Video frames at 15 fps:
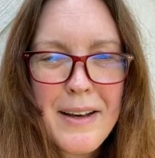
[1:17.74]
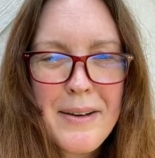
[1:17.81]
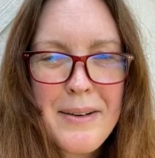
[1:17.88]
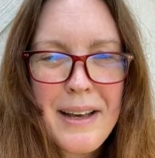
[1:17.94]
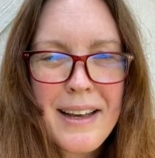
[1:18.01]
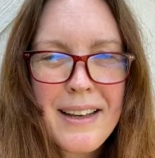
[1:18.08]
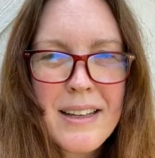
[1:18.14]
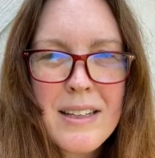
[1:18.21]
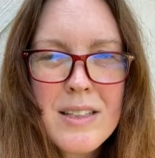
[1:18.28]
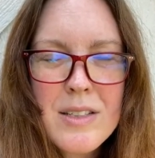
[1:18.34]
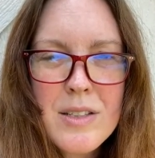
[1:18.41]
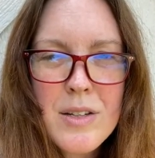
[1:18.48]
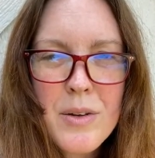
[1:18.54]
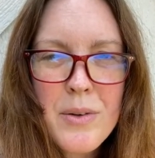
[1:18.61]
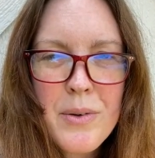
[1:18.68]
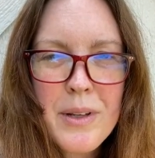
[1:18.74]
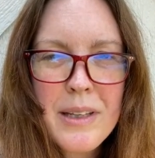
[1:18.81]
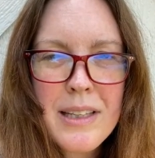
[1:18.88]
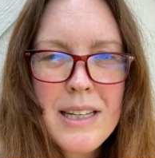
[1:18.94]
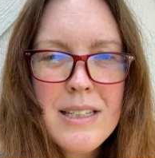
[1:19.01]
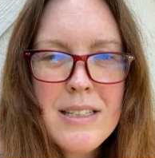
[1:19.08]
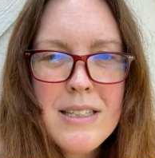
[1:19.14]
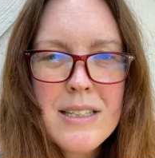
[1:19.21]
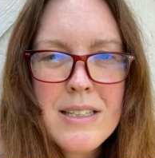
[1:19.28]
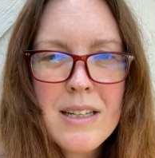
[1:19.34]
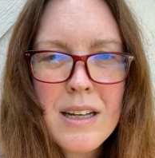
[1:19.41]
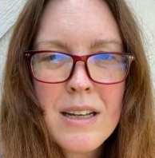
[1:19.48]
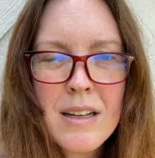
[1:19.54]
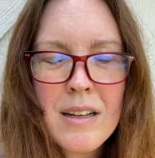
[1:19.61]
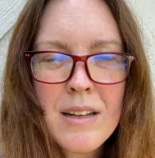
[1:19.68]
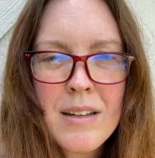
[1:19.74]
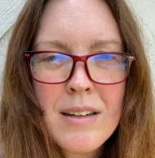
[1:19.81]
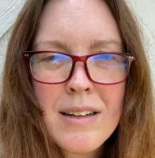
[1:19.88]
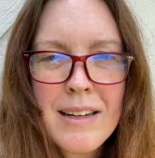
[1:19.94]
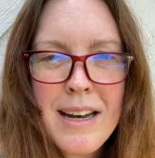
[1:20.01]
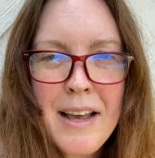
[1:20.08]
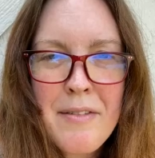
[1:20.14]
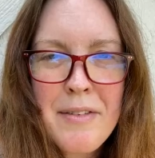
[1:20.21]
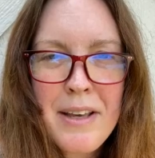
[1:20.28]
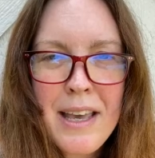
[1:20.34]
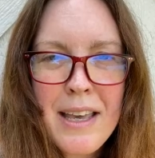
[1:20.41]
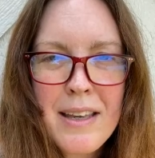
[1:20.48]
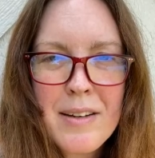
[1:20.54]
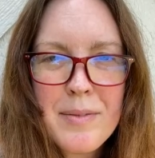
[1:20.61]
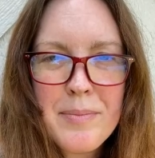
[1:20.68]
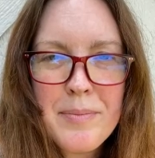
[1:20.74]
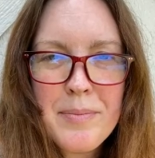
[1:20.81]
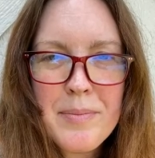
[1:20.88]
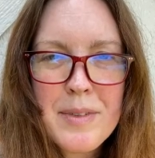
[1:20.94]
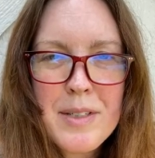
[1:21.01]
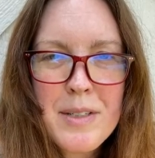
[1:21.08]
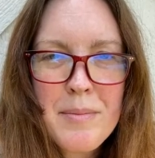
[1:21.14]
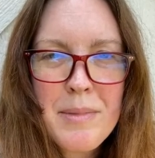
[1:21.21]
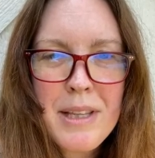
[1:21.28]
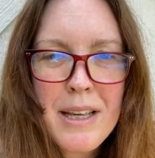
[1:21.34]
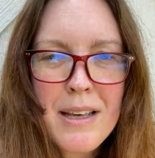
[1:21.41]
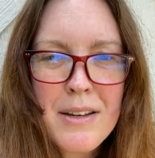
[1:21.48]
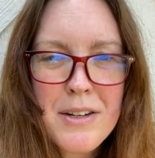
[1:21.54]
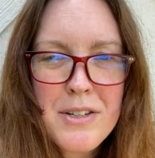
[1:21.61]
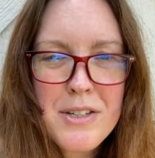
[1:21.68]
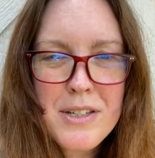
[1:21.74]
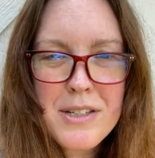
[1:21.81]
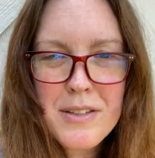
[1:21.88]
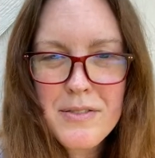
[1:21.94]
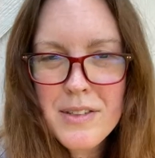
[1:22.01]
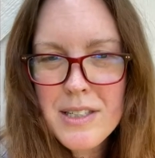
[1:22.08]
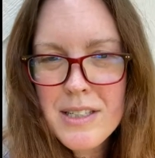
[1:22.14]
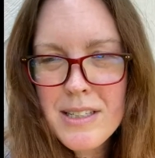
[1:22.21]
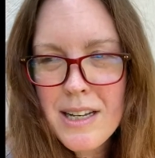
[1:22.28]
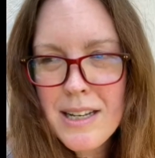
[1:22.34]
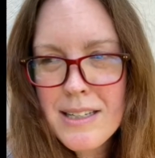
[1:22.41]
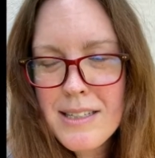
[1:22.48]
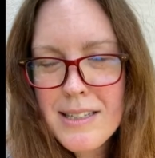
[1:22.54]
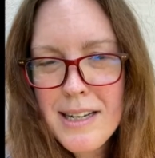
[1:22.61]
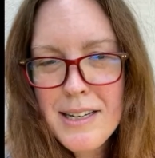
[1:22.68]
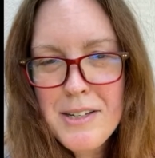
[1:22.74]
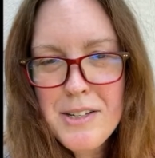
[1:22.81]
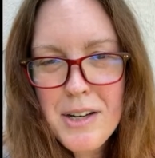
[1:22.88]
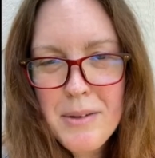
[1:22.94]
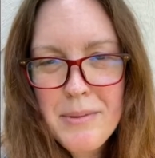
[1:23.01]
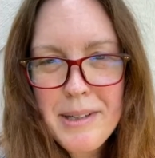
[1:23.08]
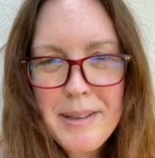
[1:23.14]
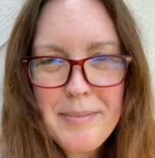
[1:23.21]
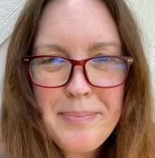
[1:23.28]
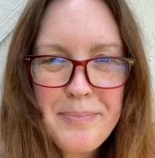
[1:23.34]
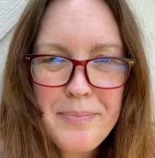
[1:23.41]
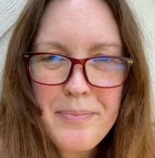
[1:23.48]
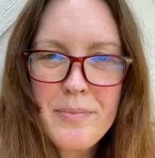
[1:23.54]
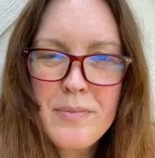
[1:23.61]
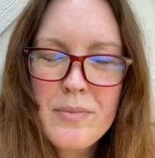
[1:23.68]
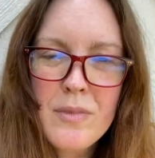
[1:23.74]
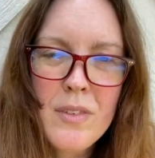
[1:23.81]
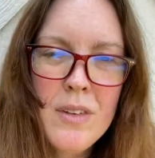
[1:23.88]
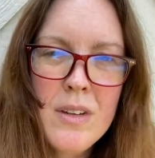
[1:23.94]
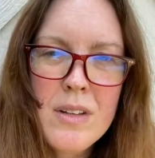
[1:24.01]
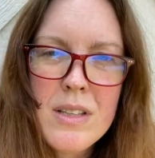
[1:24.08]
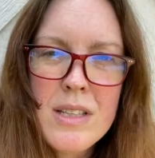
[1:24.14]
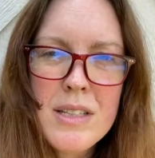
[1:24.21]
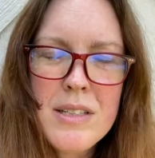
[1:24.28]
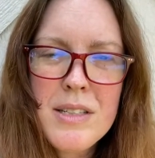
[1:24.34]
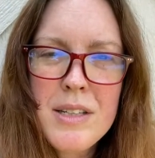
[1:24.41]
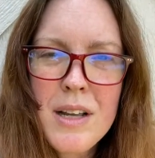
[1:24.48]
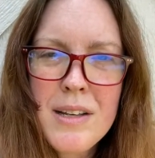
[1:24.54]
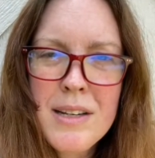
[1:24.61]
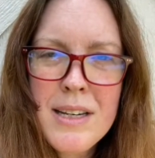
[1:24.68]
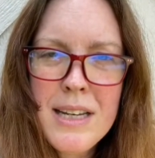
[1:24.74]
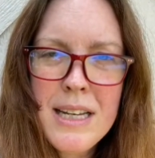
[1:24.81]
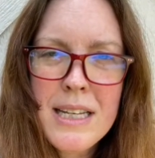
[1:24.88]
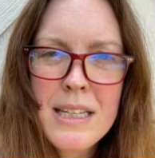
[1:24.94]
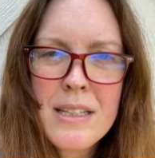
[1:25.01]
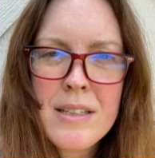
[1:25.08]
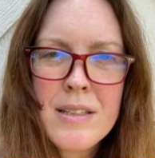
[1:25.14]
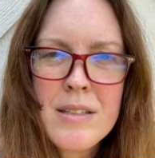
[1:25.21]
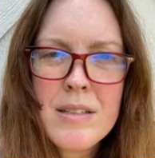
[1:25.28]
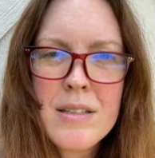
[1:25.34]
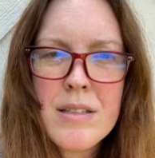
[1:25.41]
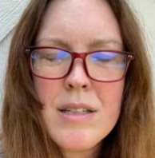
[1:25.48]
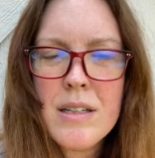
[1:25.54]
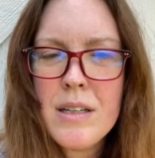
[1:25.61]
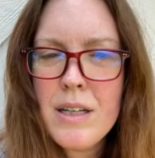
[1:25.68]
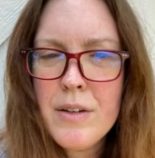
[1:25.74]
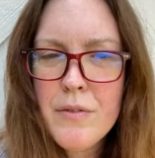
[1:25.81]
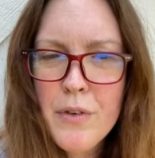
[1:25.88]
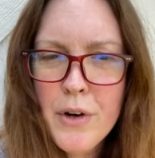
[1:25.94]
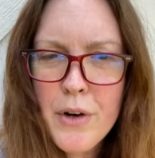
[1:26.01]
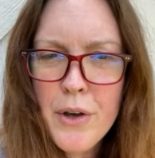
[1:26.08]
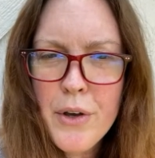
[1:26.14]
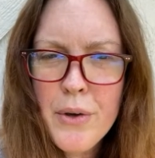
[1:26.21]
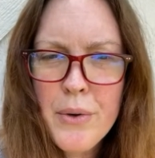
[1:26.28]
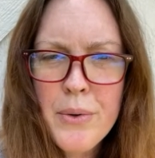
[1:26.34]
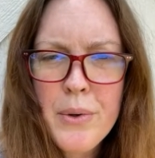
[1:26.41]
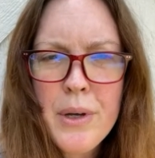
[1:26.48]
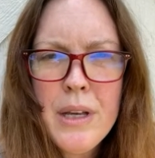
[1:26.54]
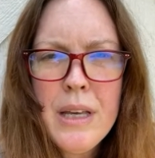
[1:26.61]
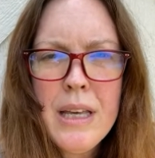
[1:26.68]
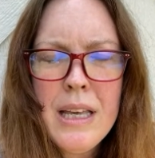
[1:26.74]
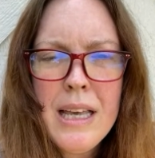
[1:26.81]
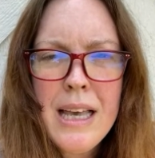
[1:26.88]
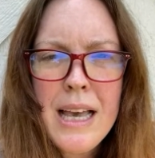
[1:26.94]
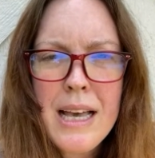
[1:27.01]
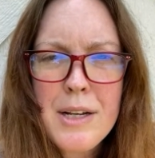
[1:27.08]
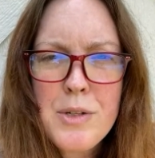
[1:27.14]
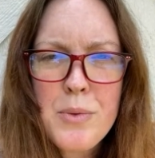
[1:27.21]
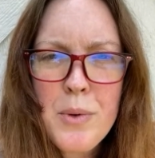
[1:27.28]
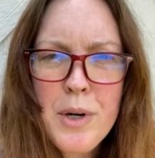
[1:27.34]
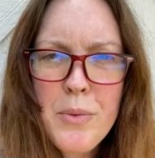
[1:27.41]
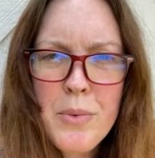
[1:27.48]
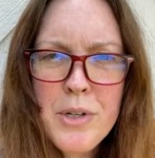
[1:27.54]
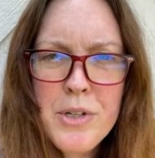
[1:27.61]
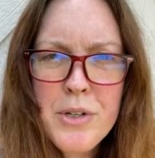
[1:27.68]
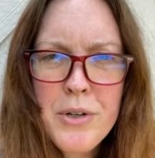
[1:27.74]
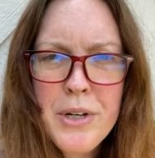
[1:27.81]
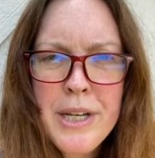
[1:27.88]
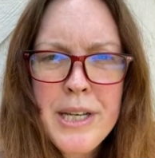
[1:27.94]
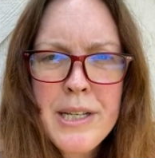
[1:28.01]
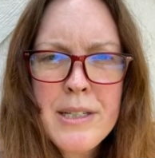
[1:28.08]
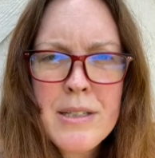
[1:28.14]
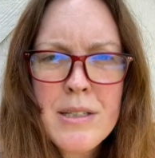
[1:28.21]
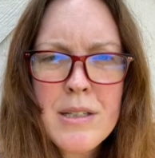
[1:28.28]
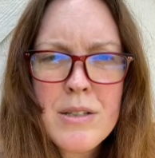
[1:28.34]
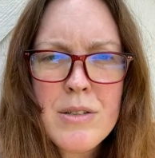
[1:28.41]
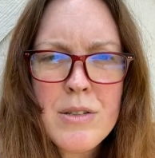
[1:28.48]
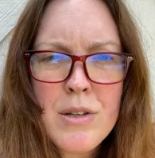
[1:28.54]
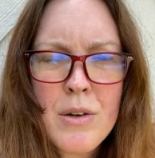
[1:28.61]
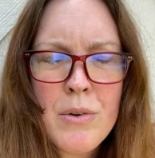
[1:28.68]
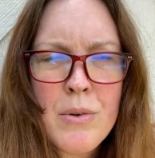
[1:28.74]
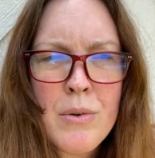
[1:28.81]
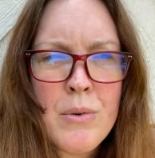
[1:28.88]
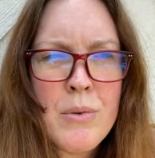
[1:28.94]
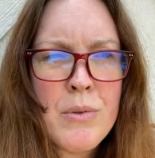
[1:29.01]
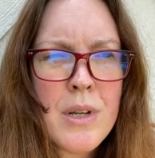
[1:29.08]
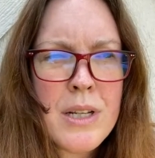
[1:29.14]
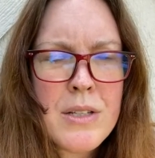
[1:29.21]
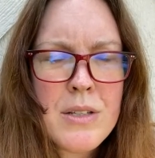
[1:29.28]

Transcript: Okay, so let's uh, navigate some of the energies of this day today, shall we? The sun is in Virgo at 21 degrees, so